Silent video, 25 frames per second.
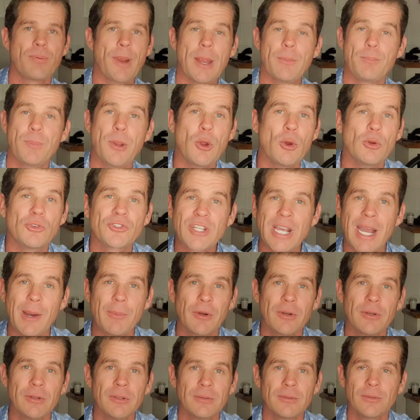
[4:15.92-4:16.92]
period's coming
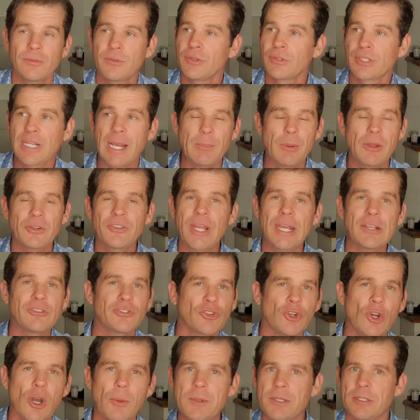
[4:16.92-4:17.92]
in a couple of days'
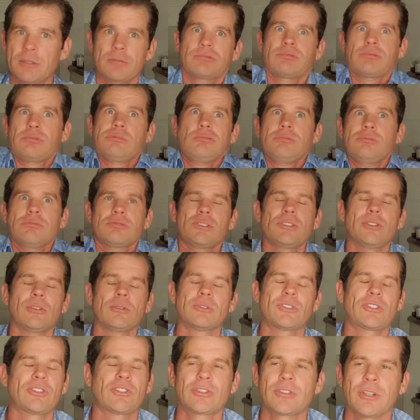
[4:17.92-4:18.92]
time, you're
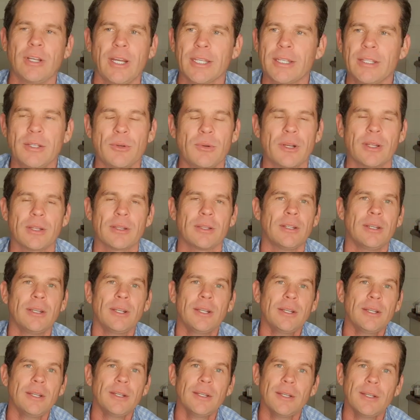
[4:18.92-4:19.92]
just like, you want
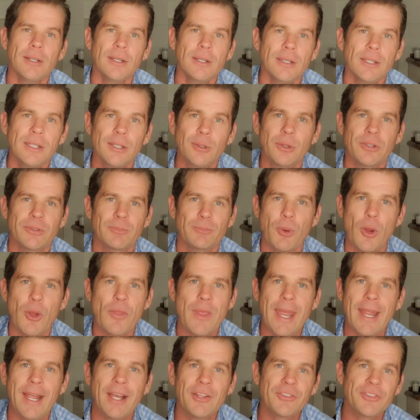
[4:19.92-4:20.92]
to burn
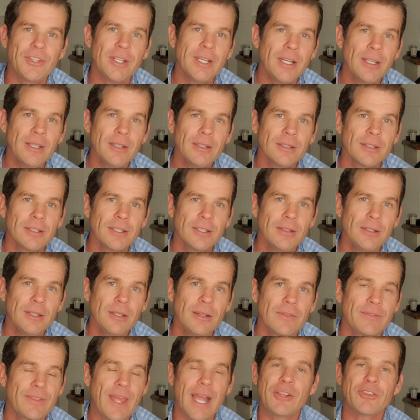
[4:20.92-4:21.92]
the house down, you know?
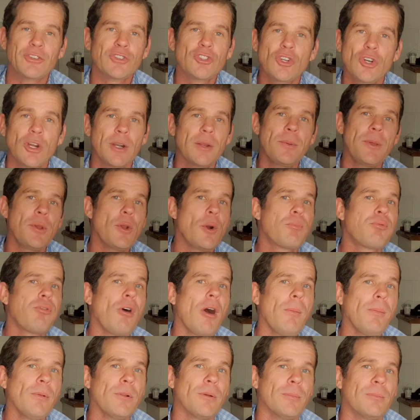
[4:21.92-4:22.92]
That's going to be your
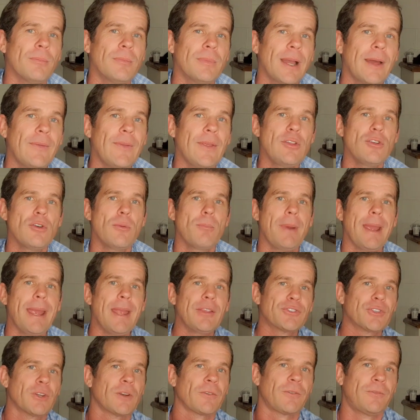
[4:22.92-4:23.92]
problem. And then your
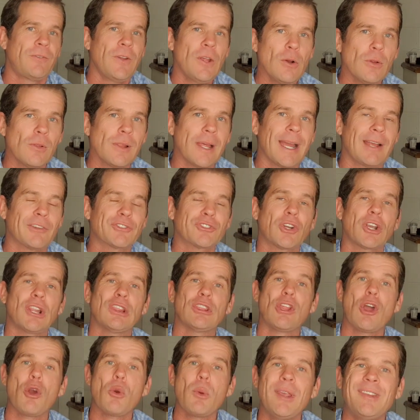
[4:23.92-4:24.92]
man's going to feel that. It's going to
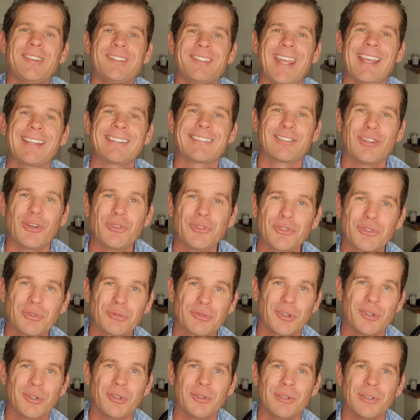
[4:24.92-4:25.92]
lower his
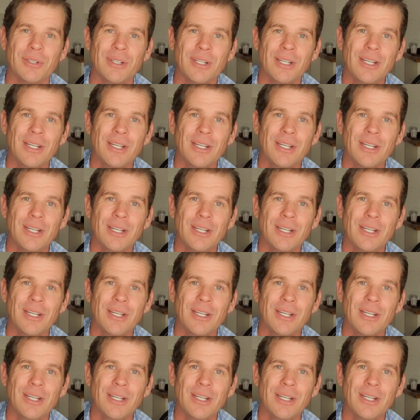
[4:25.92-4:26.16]
testosterone,